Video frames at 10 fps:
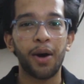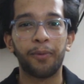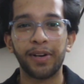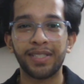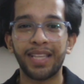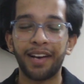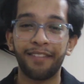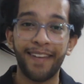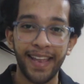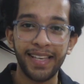was that
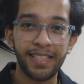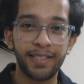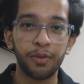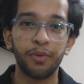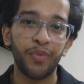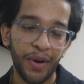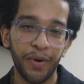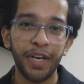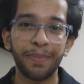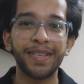very soon we are
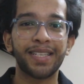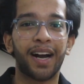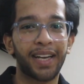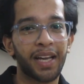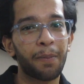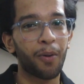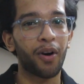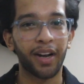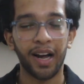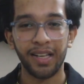going to be starting a
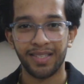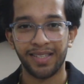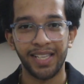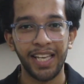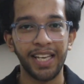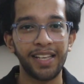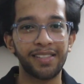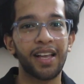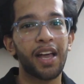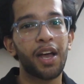podcast
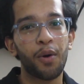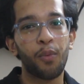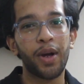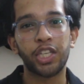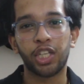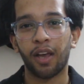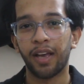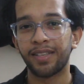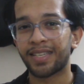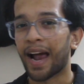series which
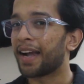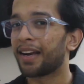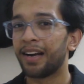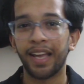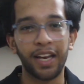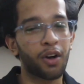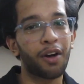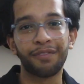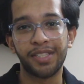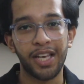is titled In
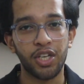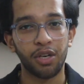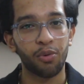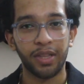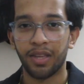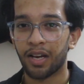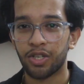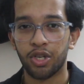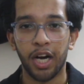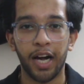Conversation with
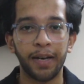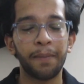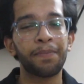Yash, Chauhan.